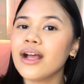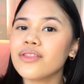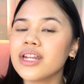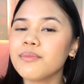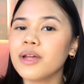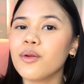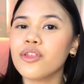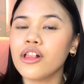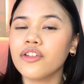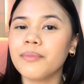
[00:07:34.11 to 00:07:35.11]
Now that I'm done
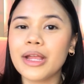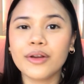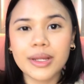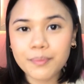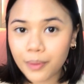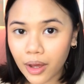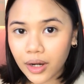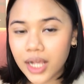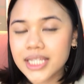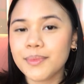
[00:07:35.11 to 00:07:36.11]
with all of my cream
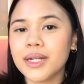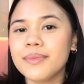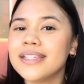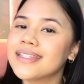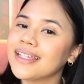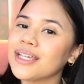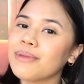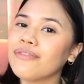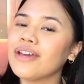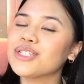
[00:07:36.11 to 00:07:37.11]
products, I'm gonna be
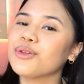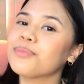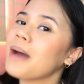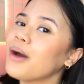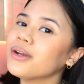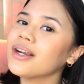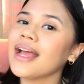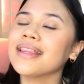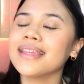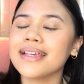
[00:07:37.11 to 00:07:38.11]
setting my face with powder.
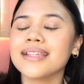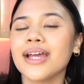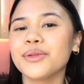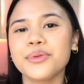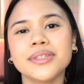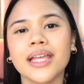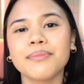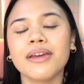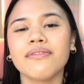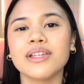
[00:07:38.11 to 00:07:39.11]
And yes, I do
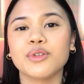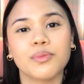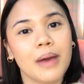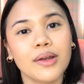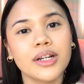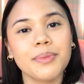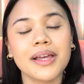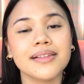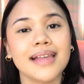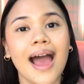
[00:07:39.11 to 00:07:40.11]
set my face with powder
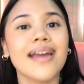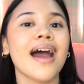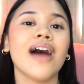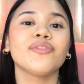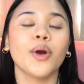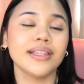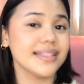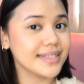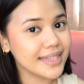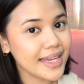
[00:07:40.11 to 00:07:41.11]
because I have
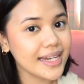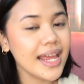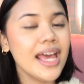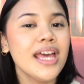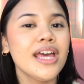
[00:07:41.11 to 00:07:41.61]
oily skin.